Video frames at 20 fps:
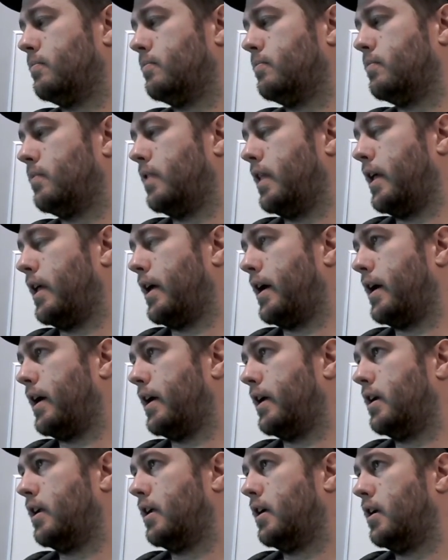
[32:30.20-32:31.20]
that
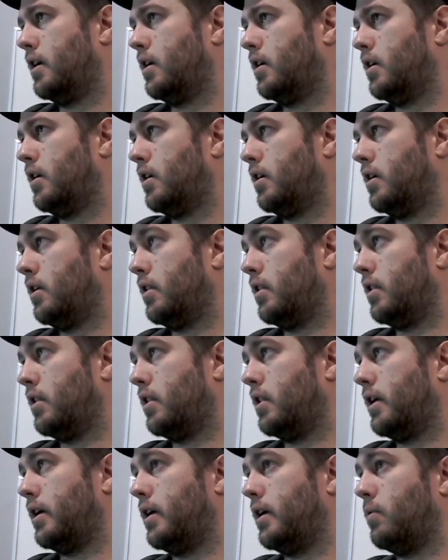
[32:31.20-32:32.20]

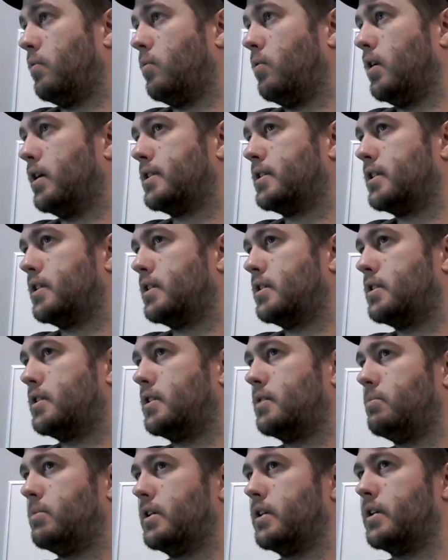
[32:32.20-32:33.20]
they want us
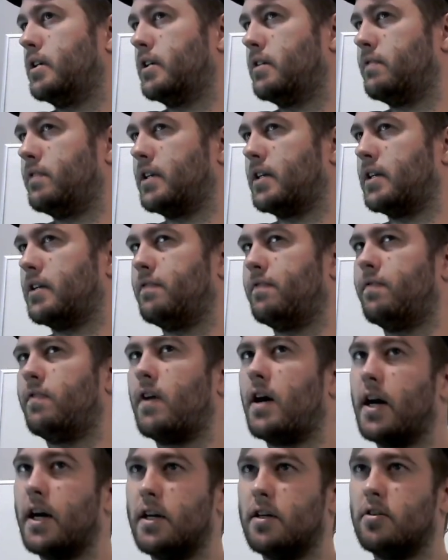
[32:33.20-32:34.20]
to be giving a
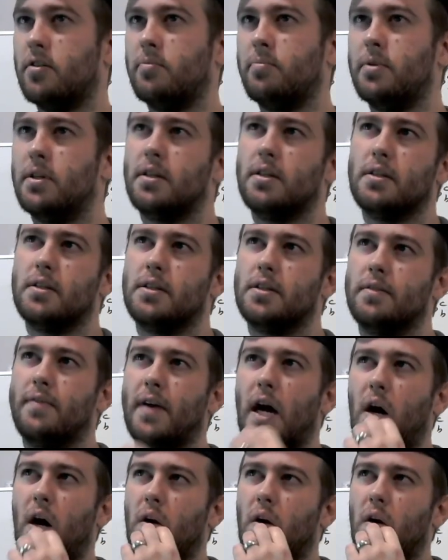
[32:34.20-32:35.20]
final because of
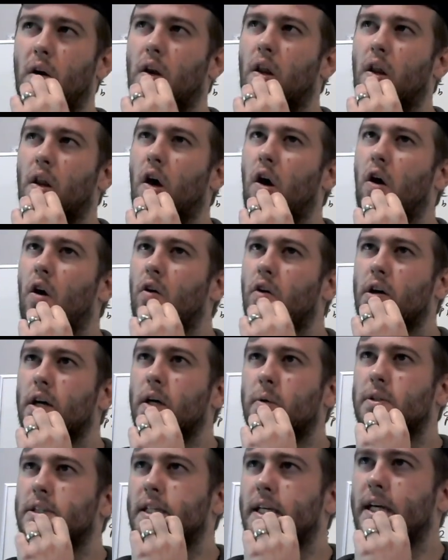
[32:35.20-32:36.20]
how long it would
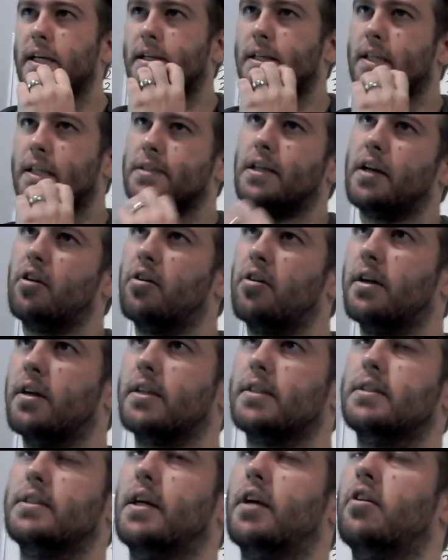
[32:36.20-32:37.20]
take, etc.,
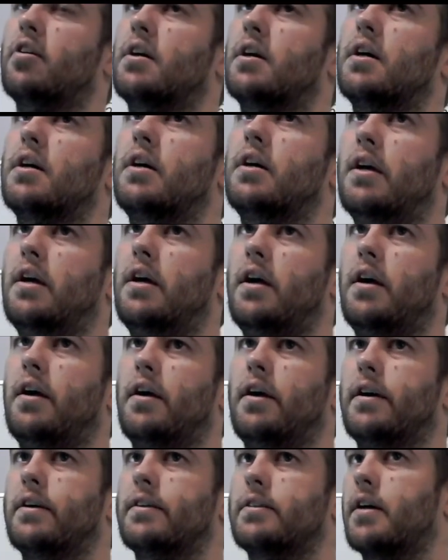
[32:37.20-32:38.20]
etc.
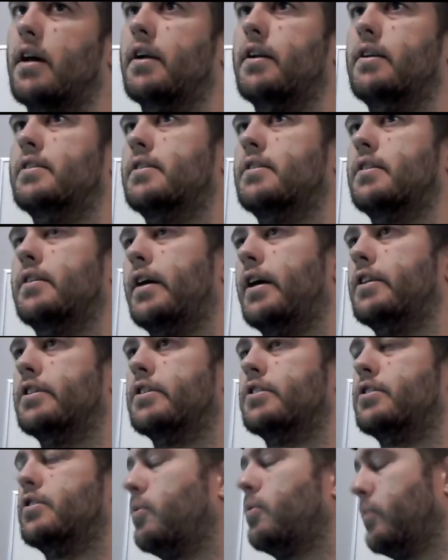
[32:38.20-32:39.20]
And honestly, I
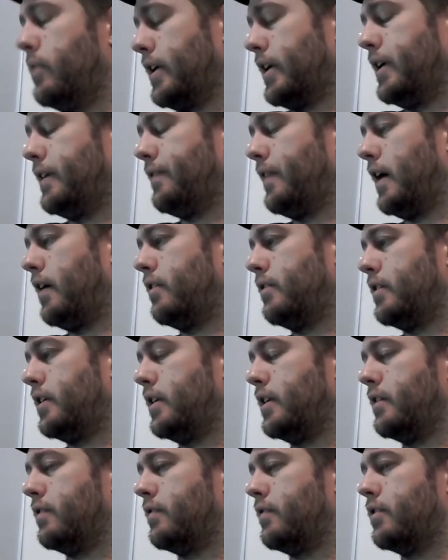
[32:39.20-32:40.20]
just don't want to give out
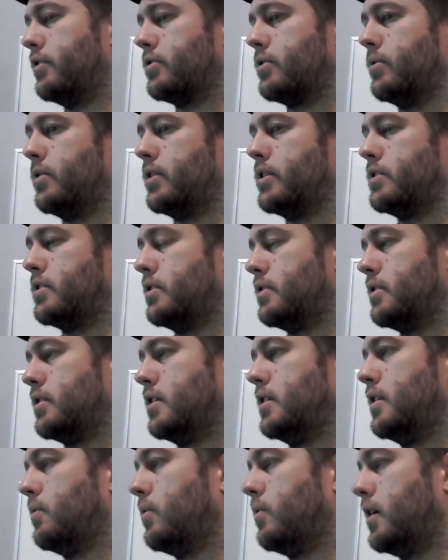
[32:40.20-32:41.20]
any of those questions
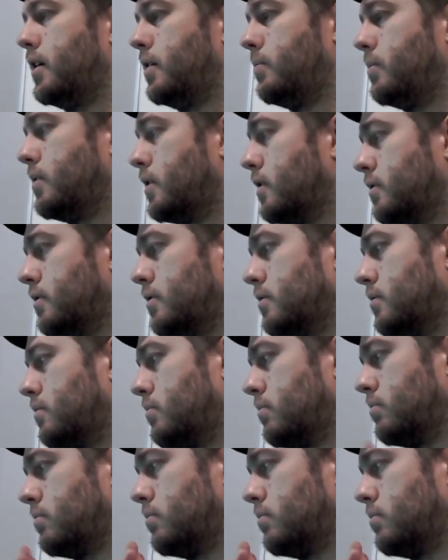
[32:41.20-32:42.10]
anyway because